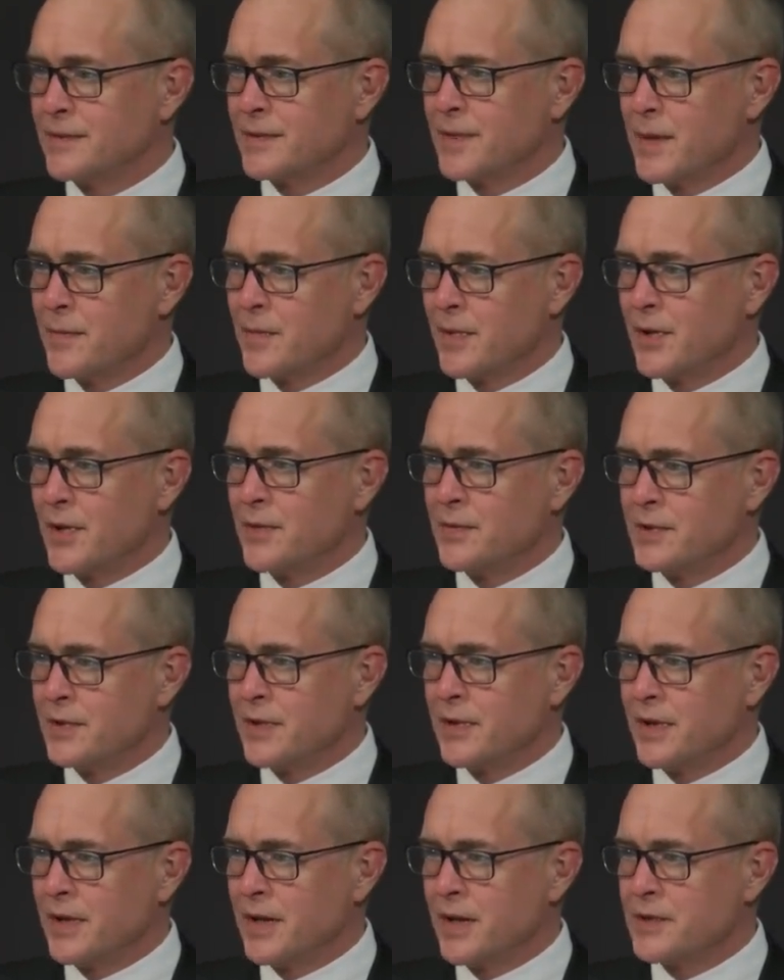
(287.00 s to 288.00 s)
coming out
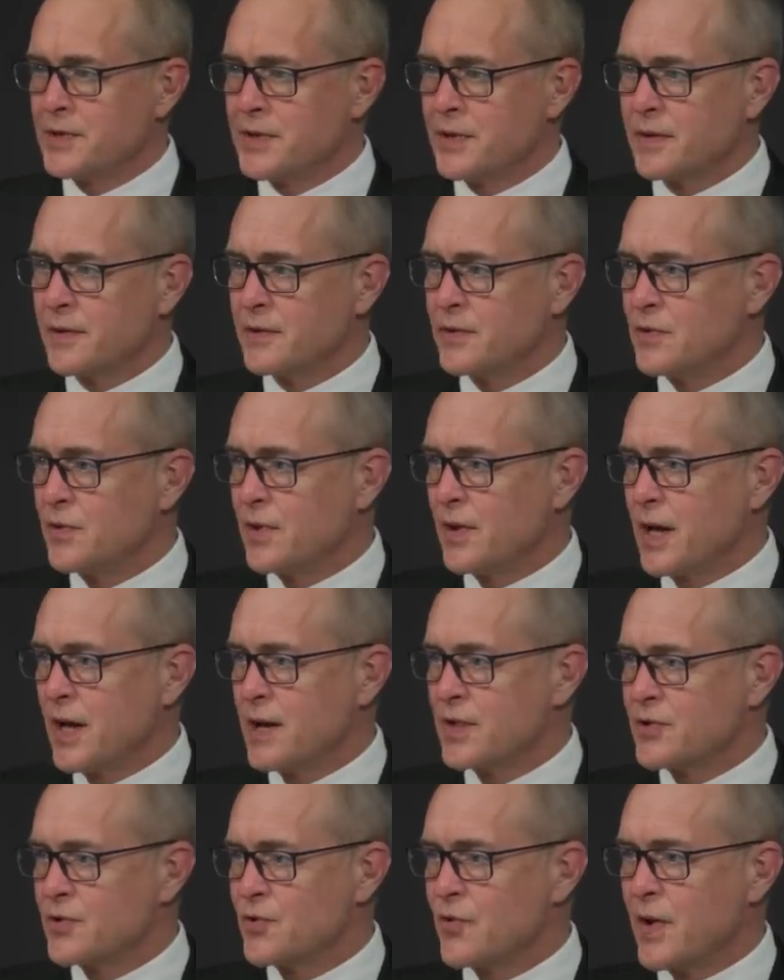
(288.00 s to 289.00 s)
to the ice, and two
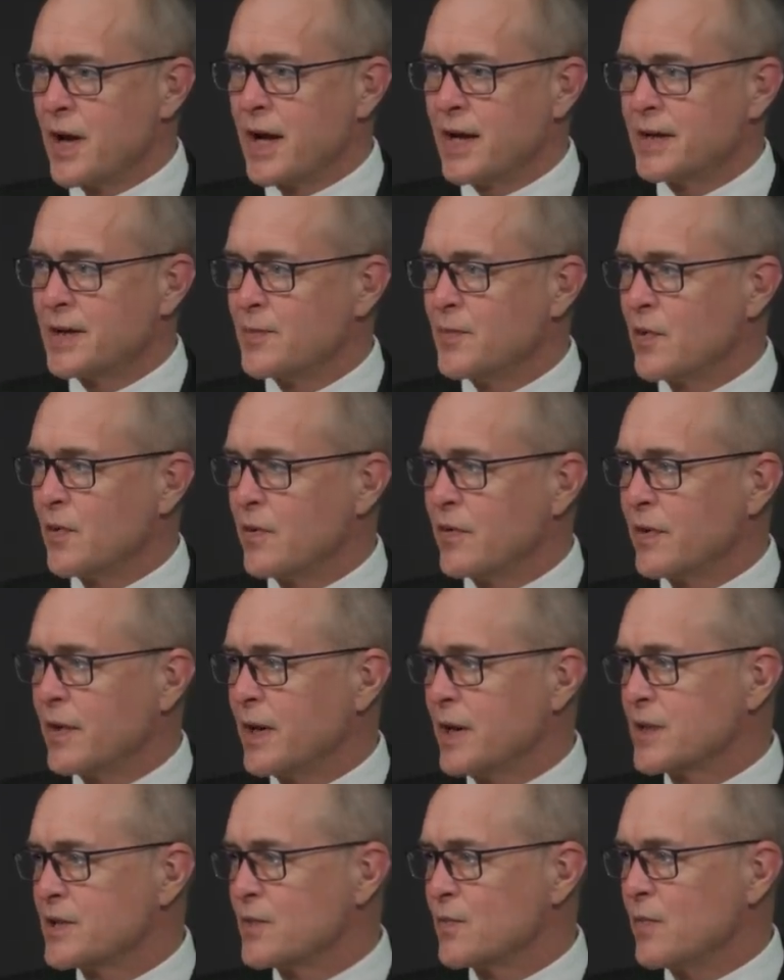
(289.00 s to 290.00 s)
guys dragged him over
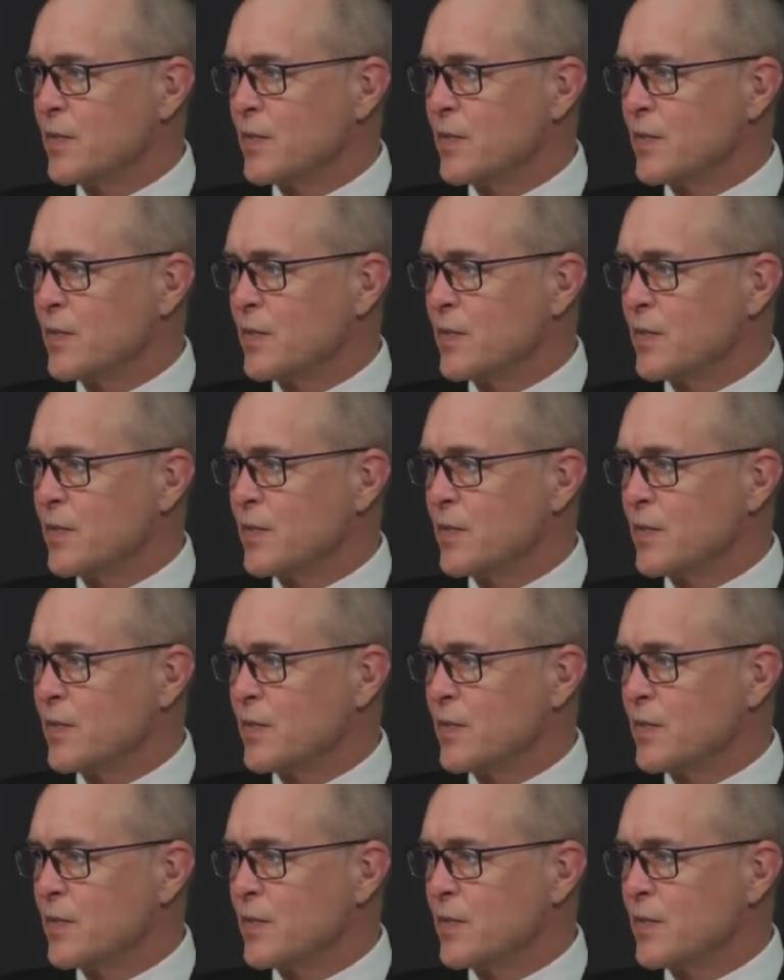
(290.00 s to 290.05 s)
the ice,